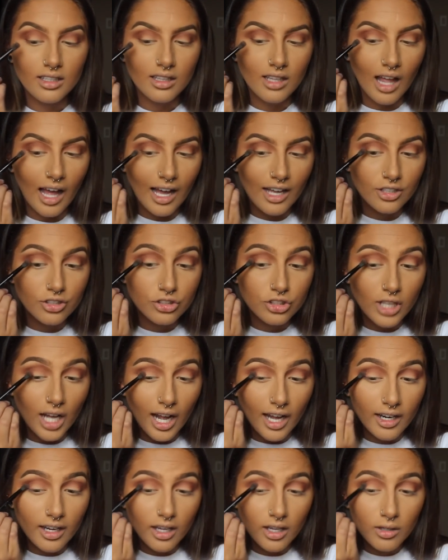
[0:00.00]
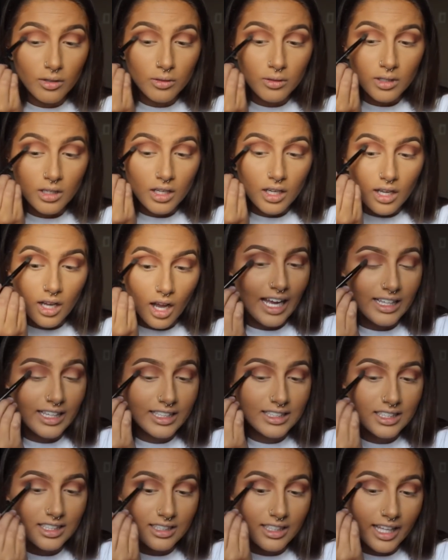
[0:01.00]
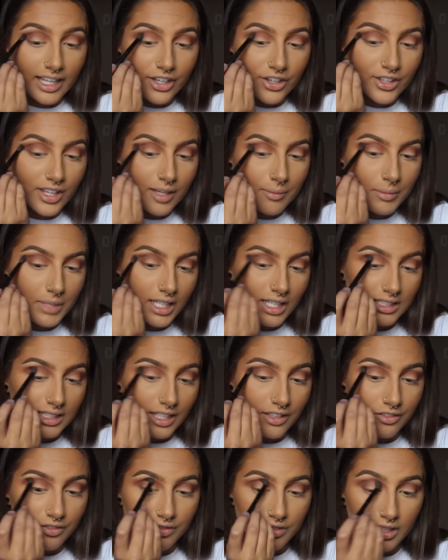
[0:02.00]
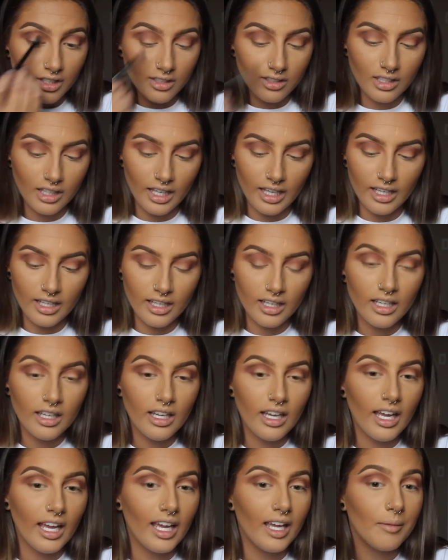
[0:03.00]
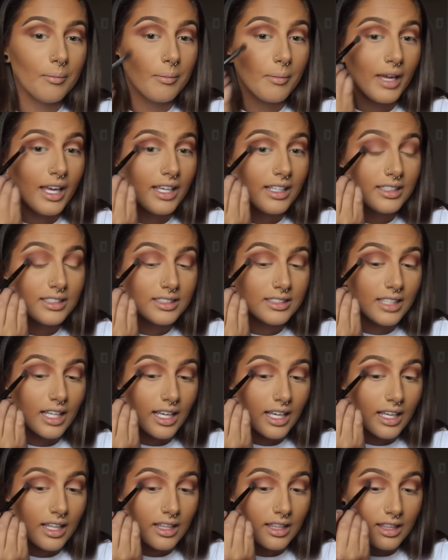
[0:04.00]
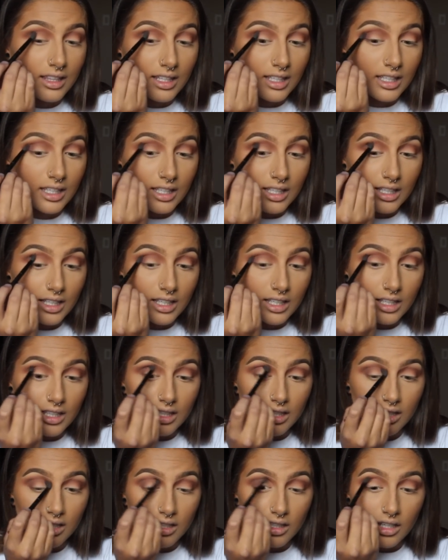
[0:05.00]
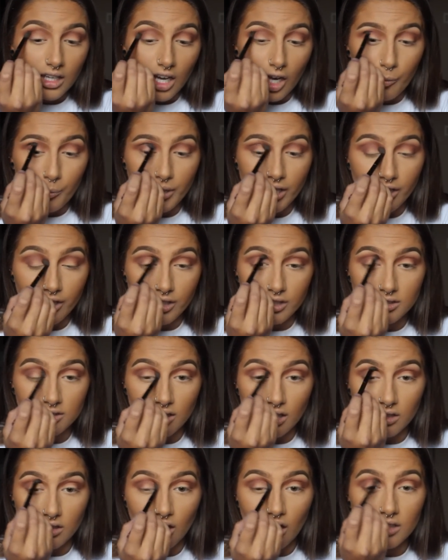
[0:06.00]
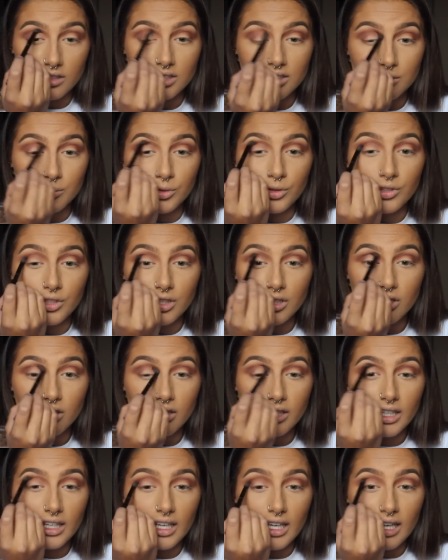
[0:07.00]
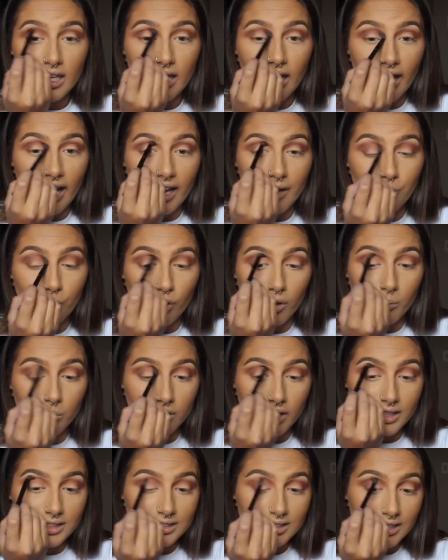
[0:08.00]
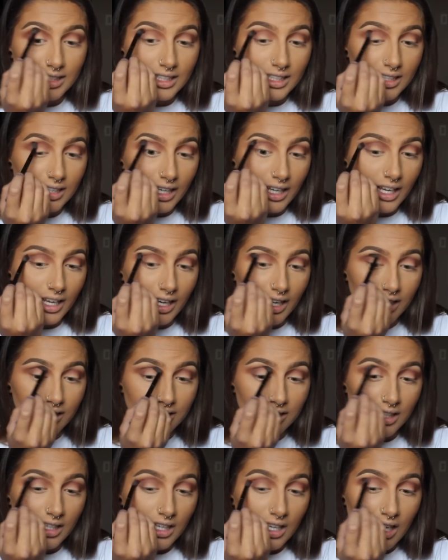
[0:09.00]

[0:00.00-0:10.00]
last shadow. I like to layer them because I feel like it makes the appearance a lot smoother looking and more blended, and